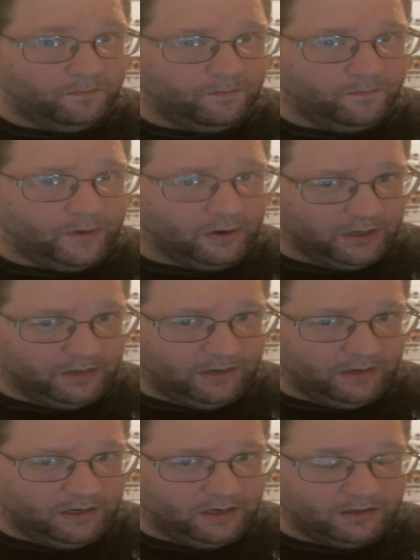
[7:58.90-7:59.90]
Very
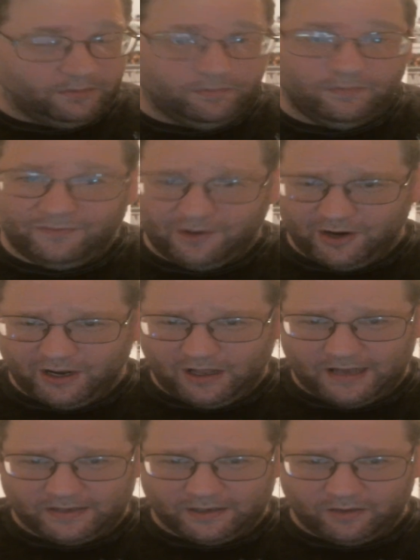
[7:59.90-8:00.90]
convenient, very
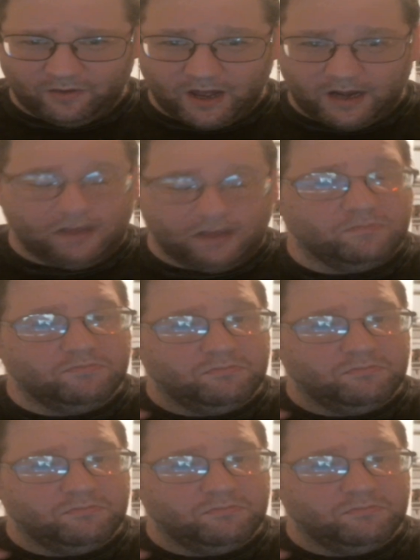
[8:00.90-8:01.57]
classic writing.